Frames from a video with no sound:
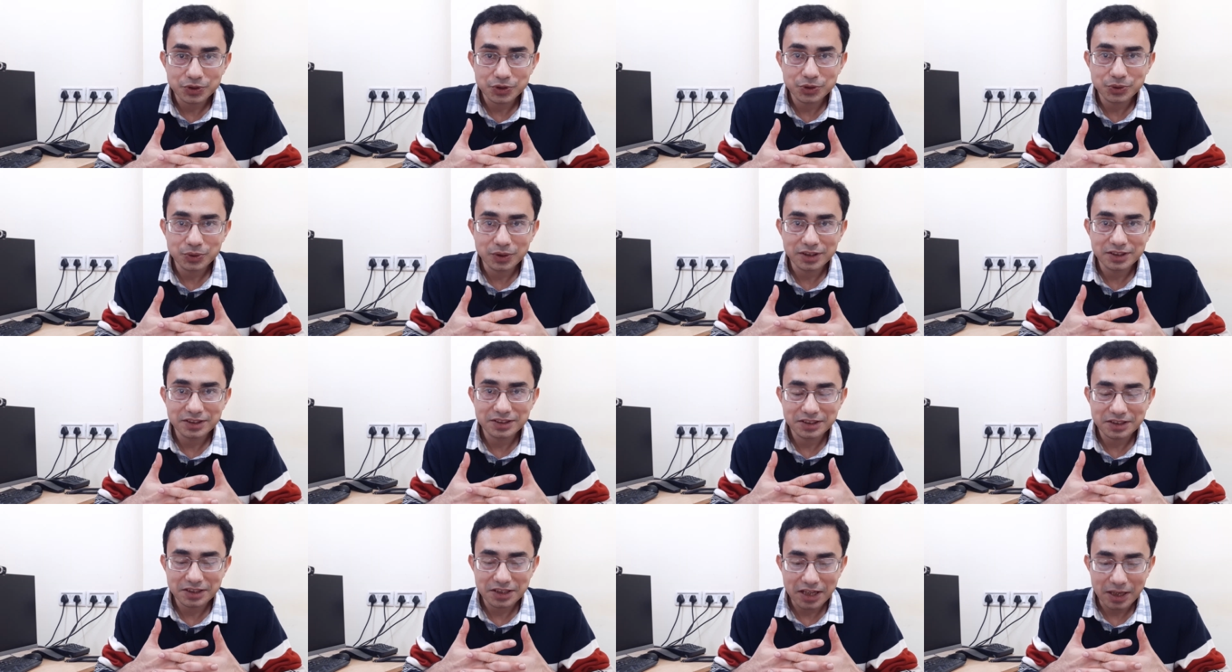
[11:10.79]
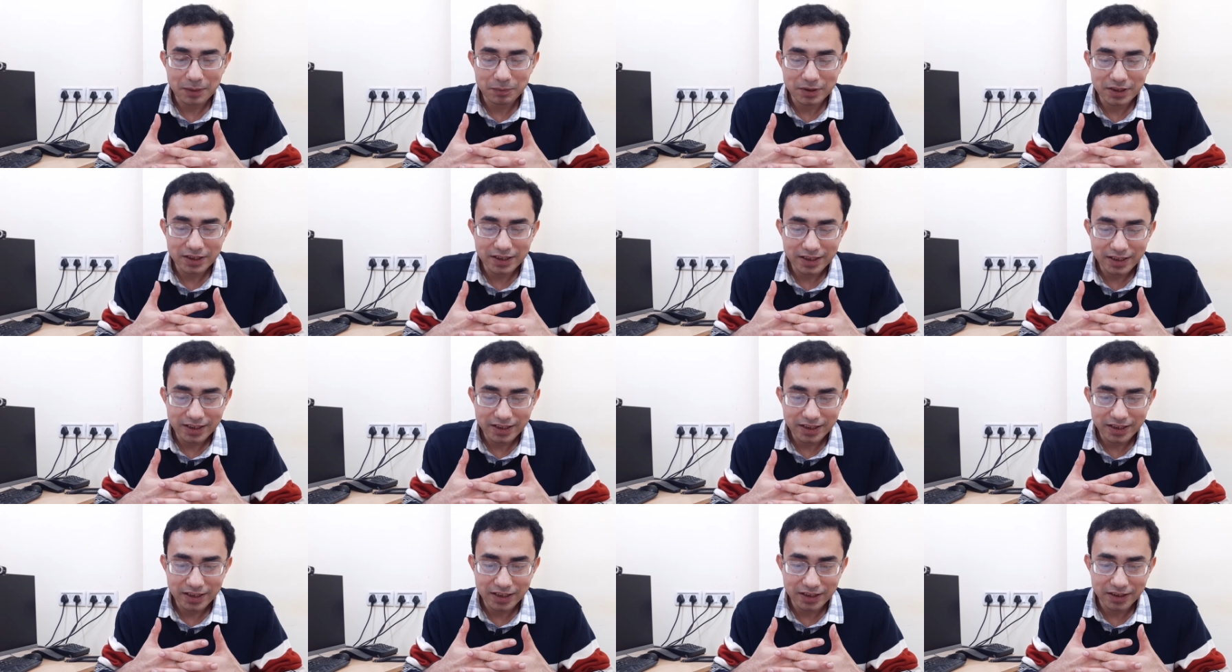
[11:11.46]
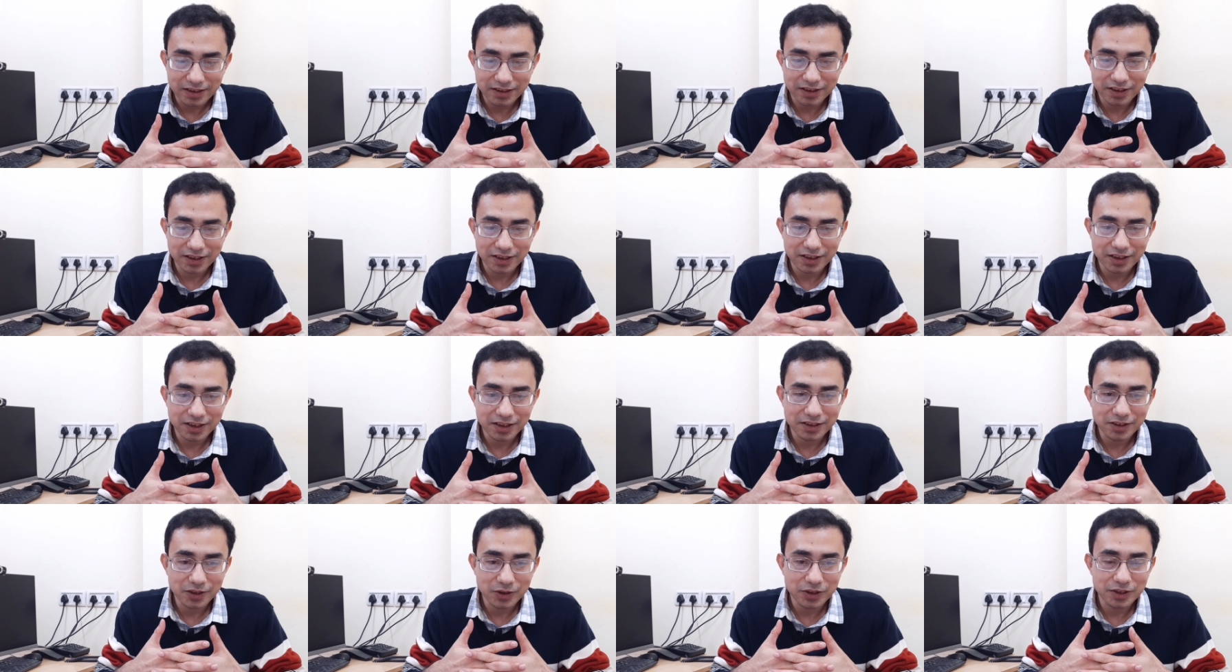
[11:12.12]

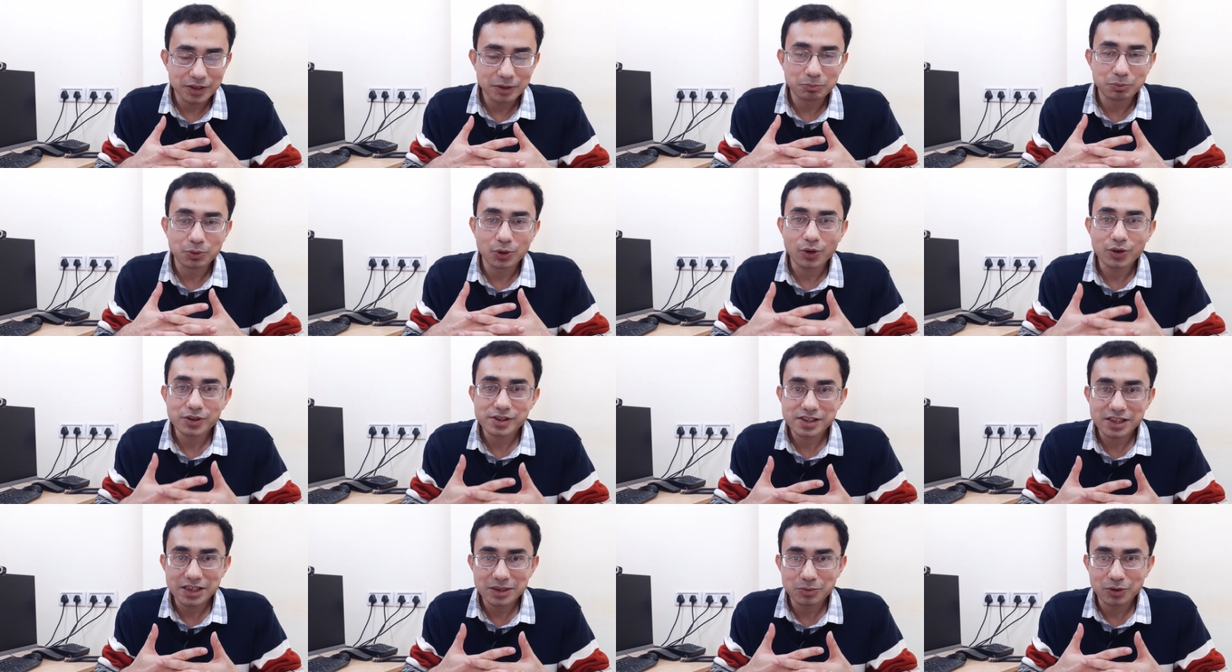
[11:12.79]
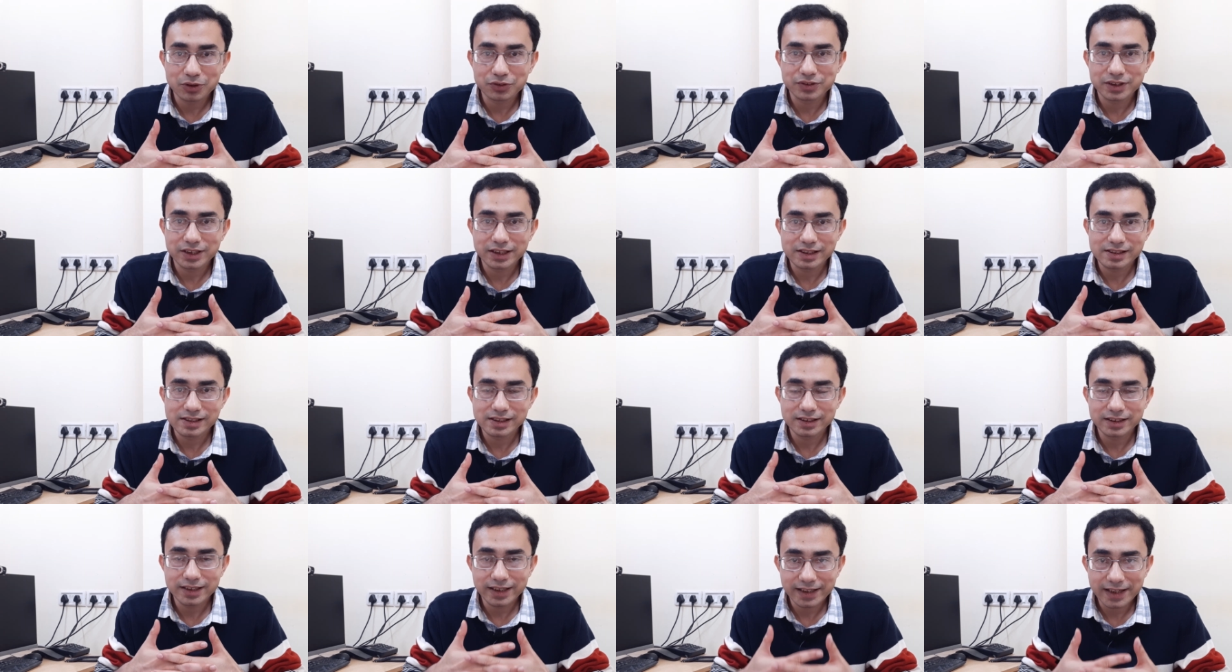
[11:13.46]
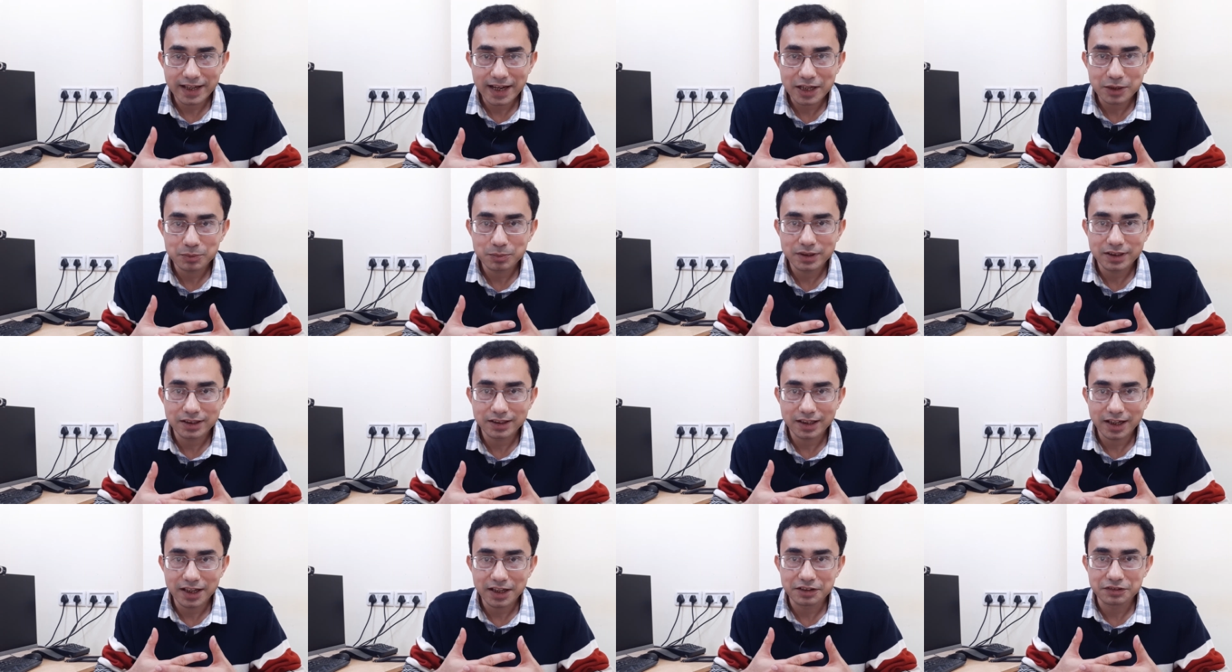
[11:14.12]
In the broad scheme of things, in the
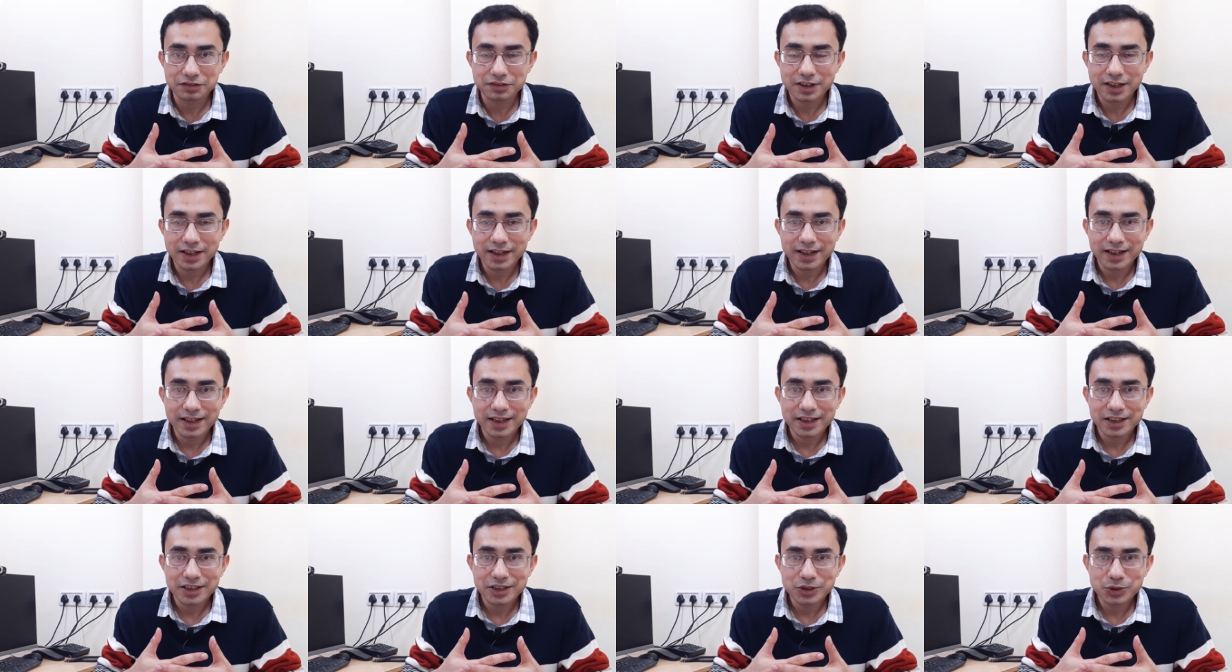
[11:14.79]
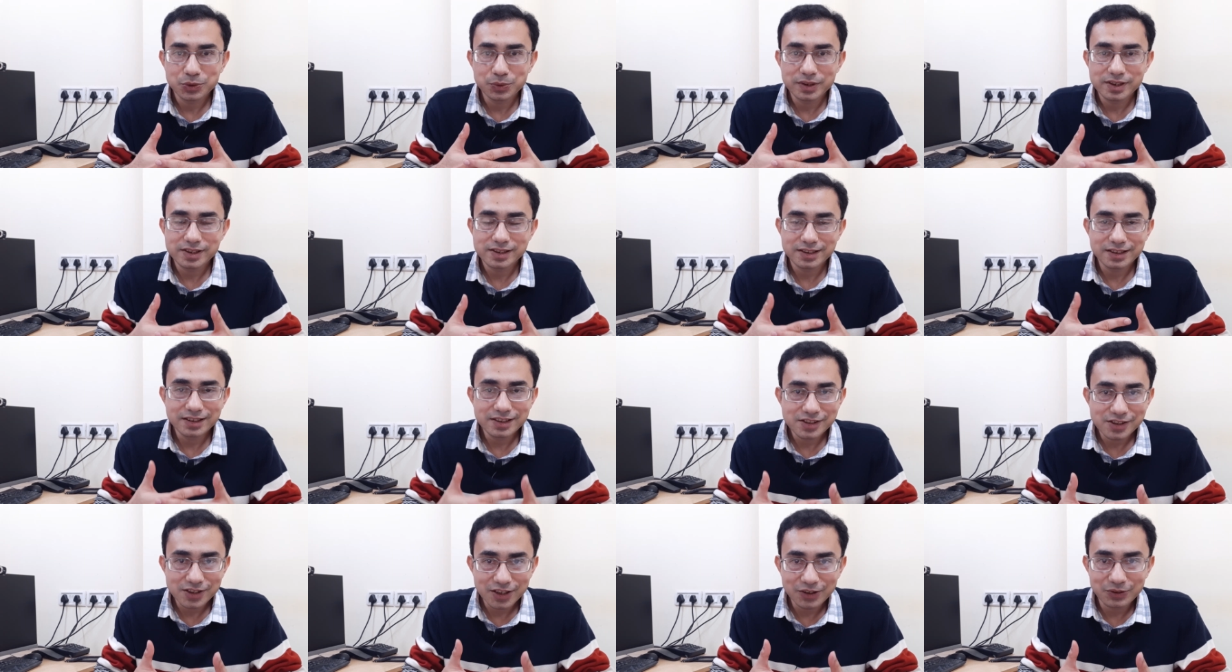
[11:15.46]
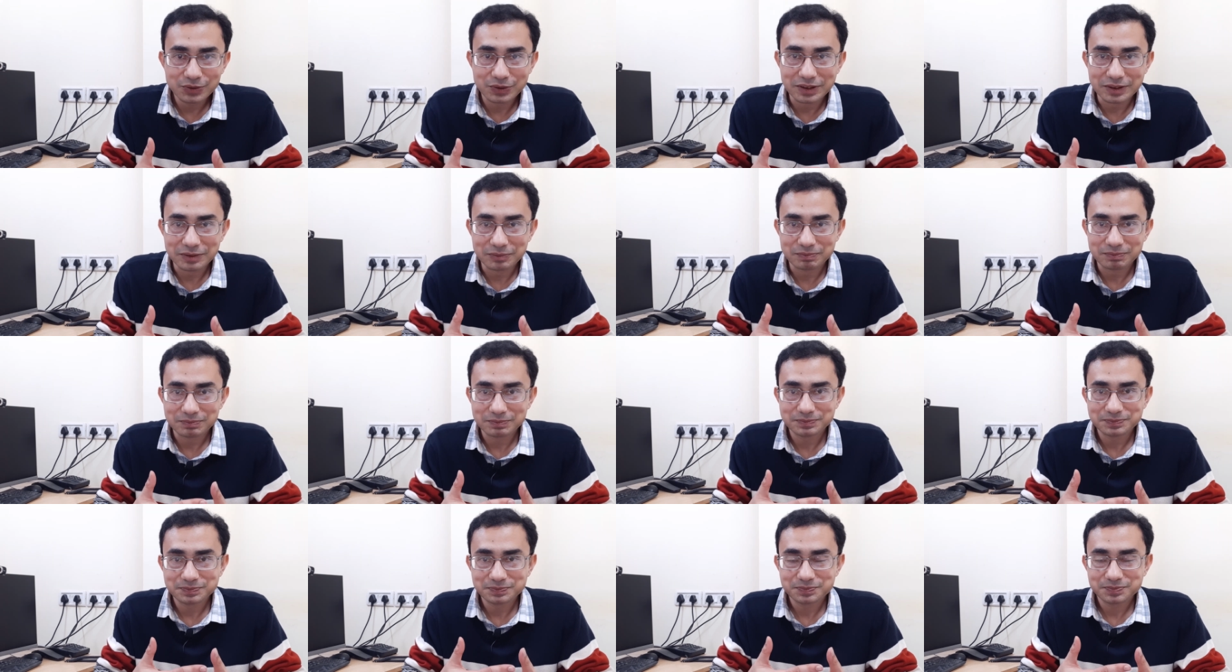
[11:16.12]
academic life, you are still children.
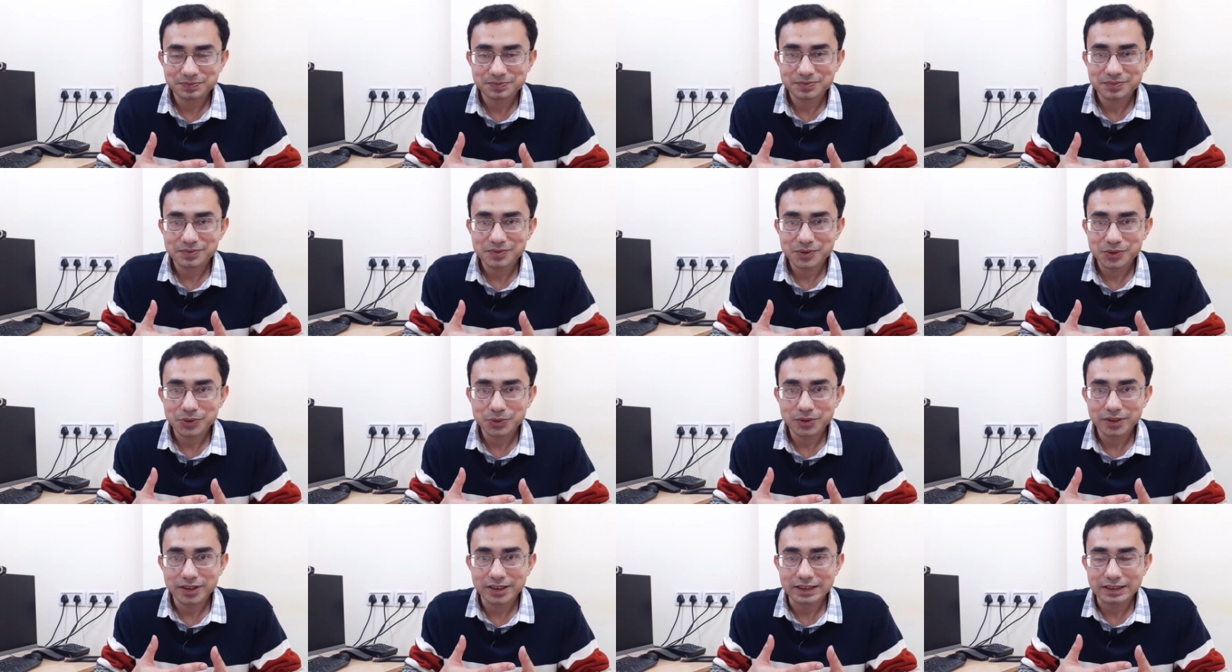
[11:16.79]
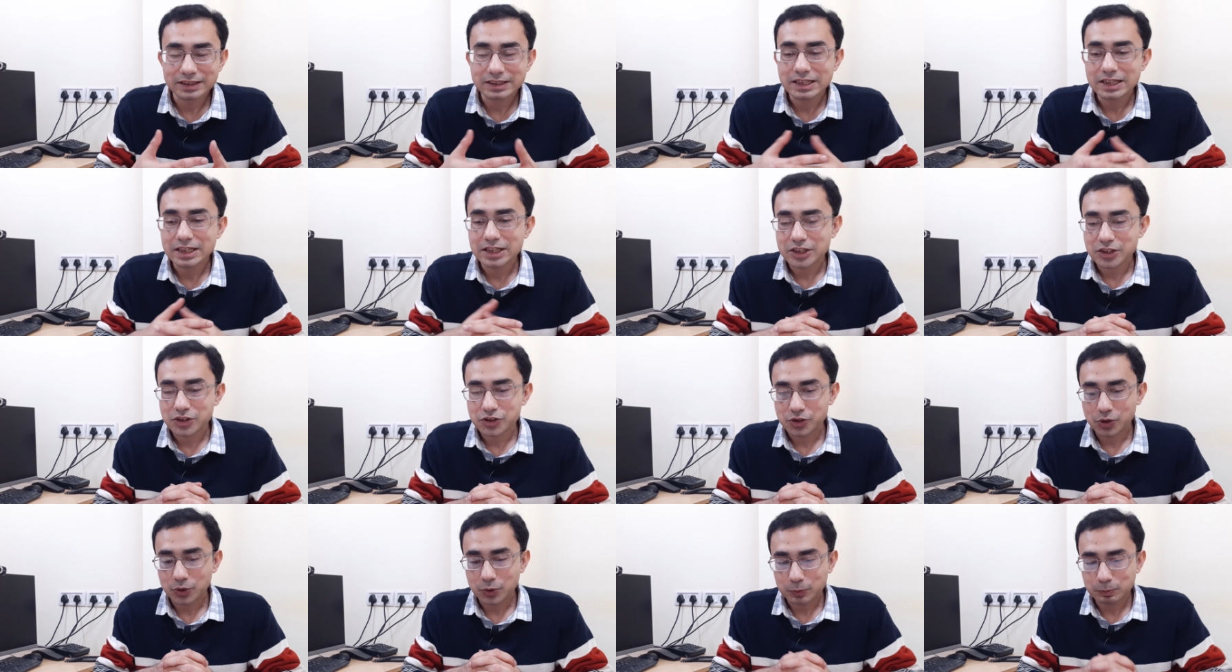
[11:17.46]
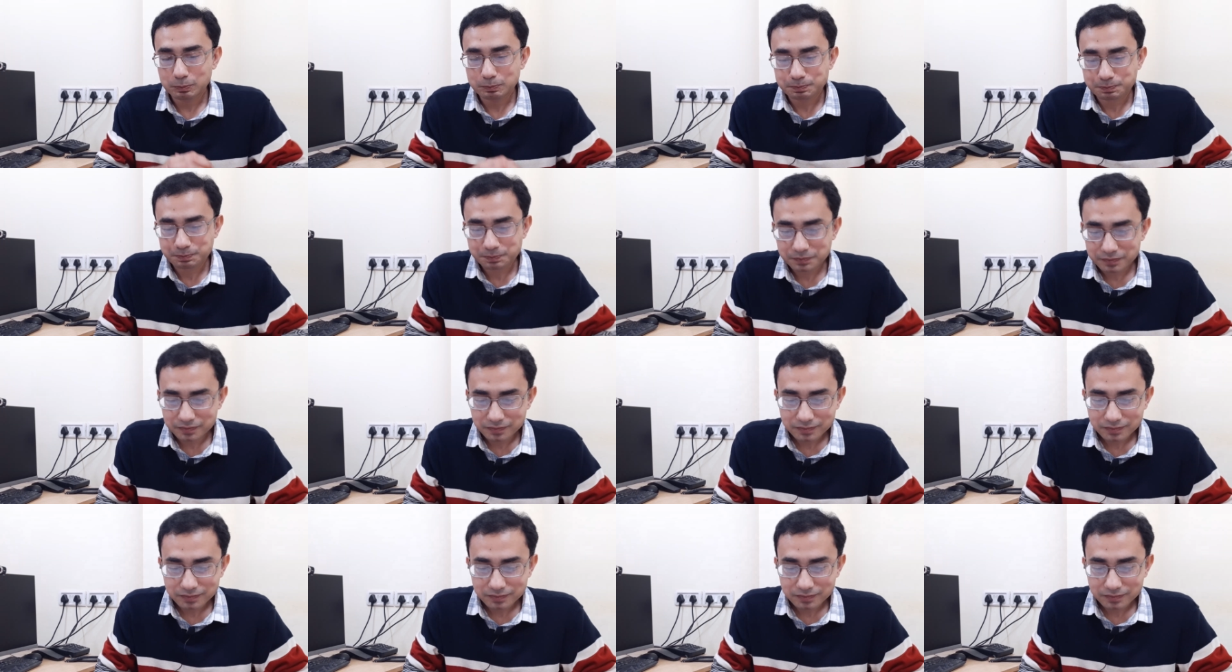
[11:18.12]
Okay, so